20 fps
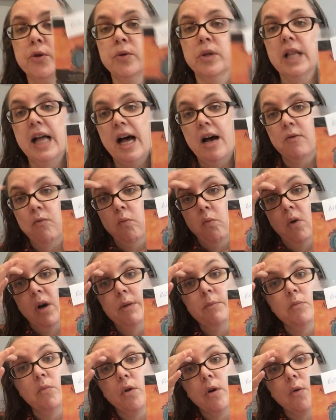you will have
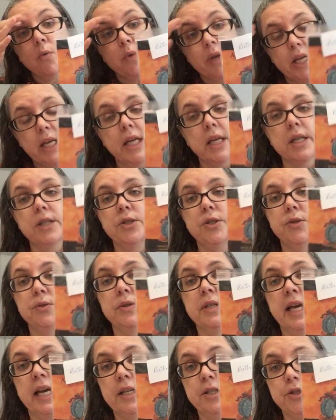one more week
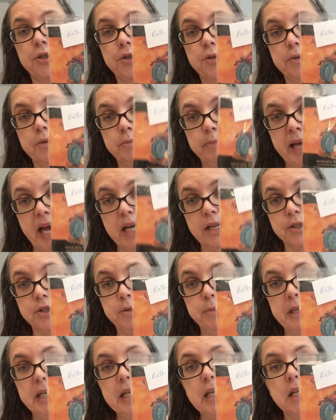to get to, back
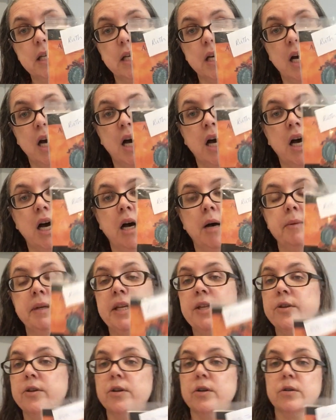to me. Um,
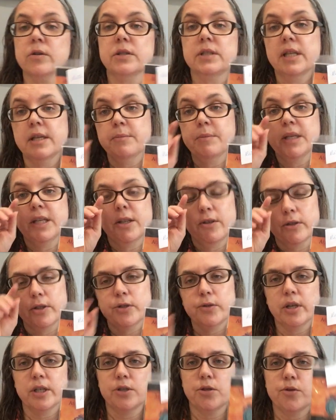either send me your
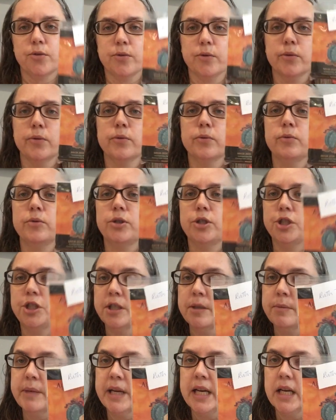address through
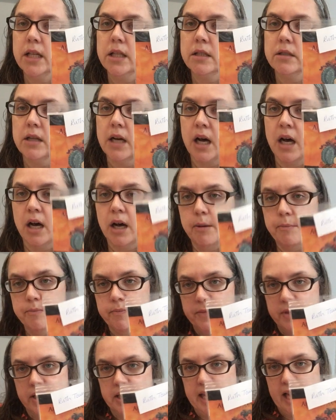Gmail.
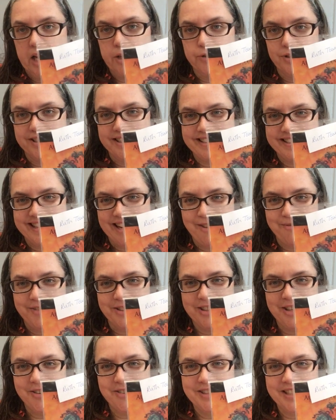Um, the address is down
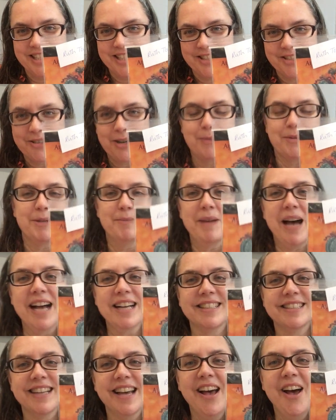below in the description
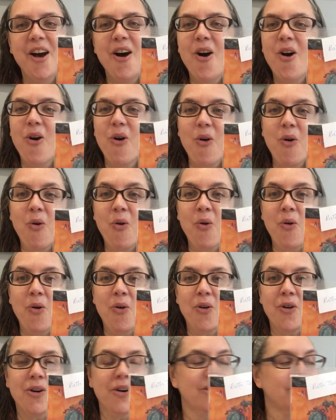box.
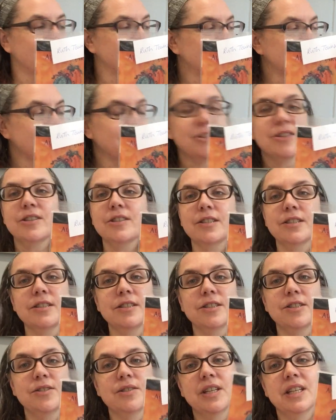
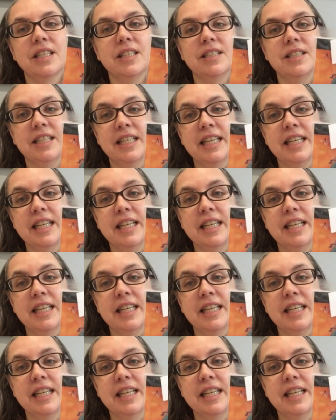Or you can